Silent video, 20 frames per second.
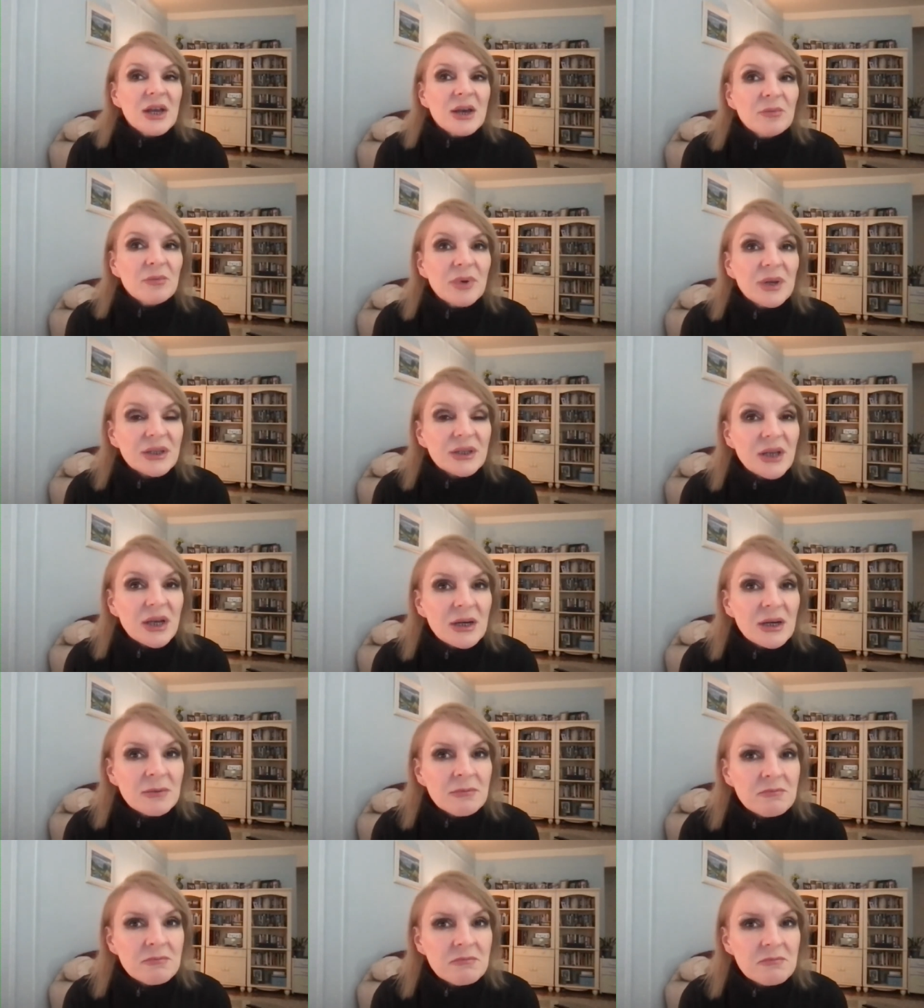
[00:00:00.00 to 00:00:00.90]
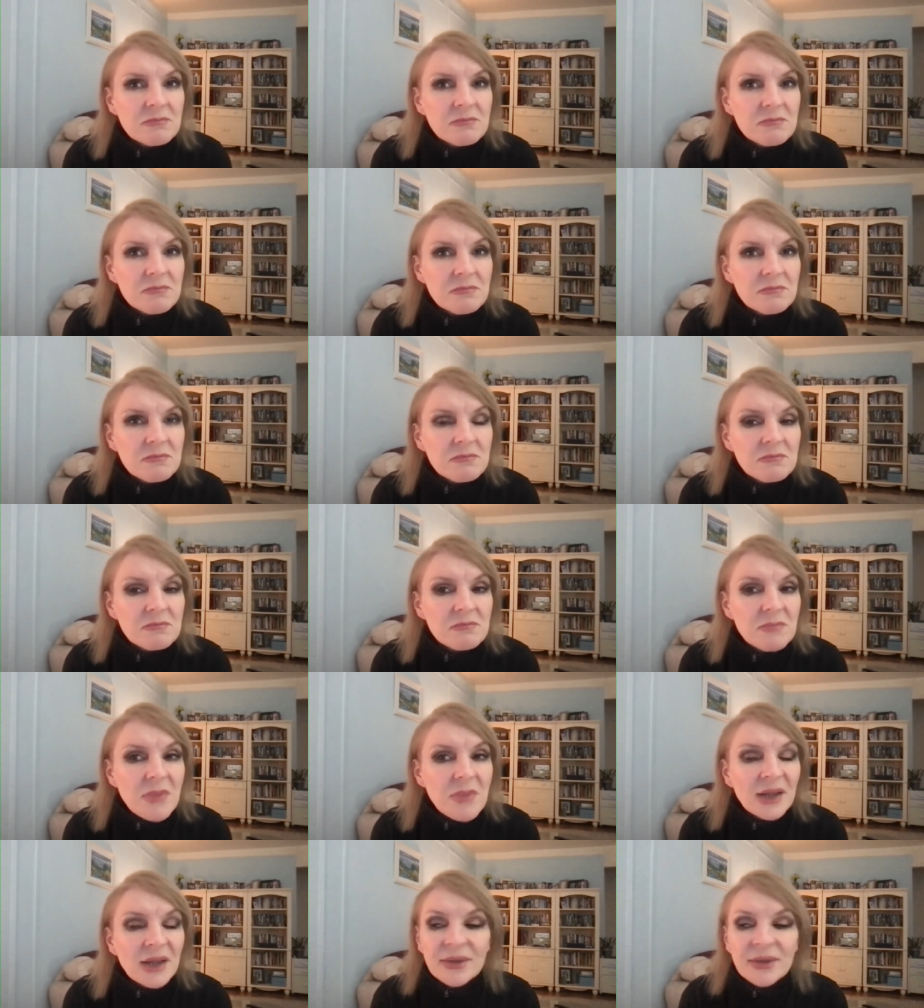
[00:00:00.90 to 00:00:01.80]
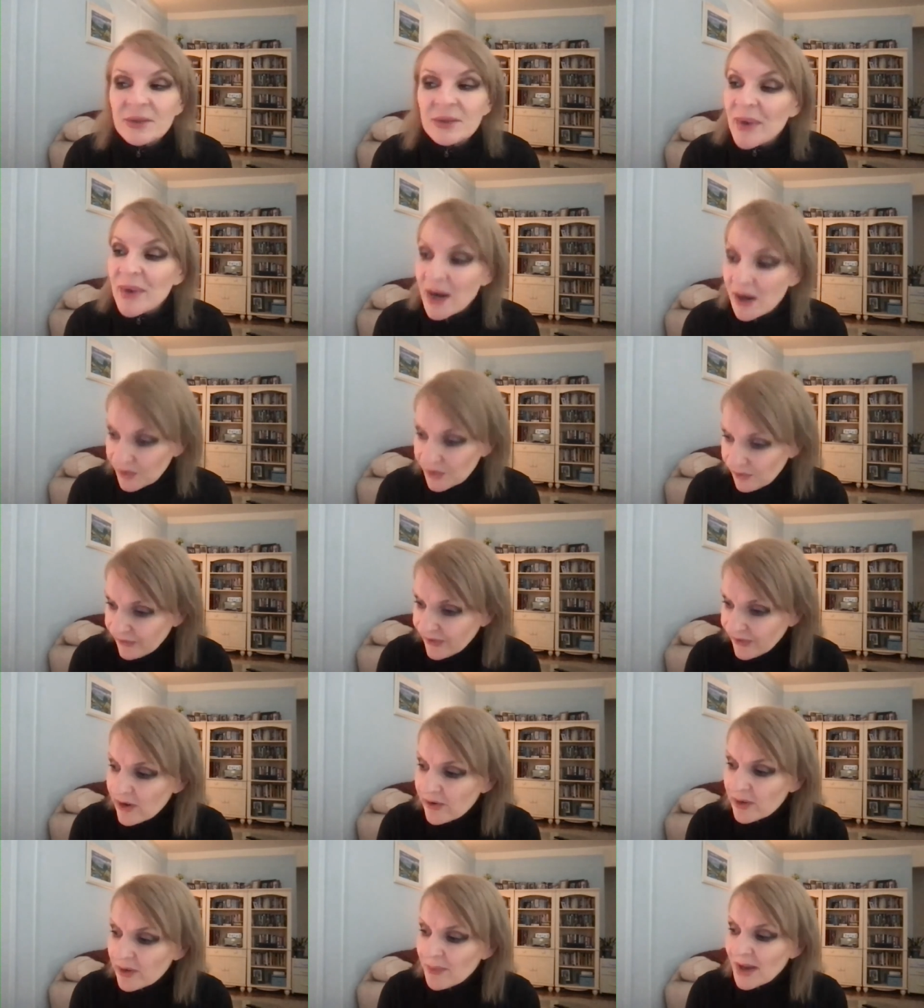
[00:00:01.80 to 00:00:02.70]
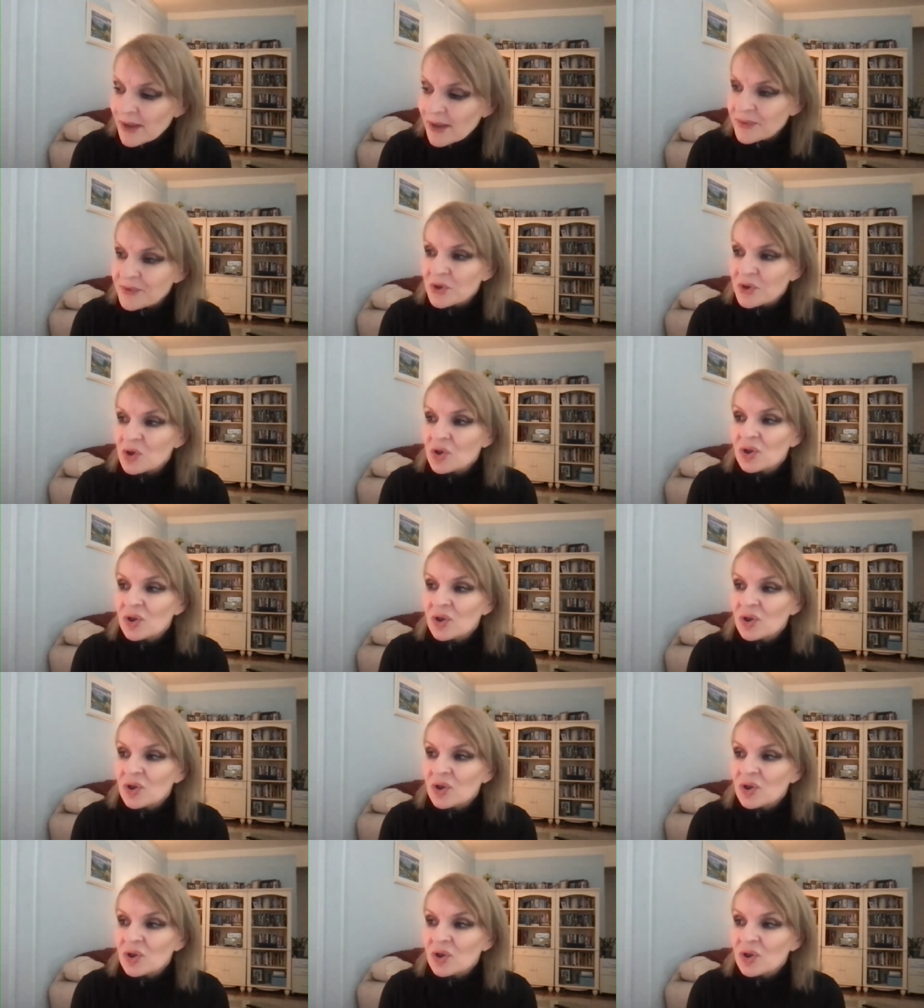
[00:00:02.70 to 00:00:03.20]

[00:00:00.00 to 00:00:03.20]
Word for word: But um, and the, mer- the fairy mounds are,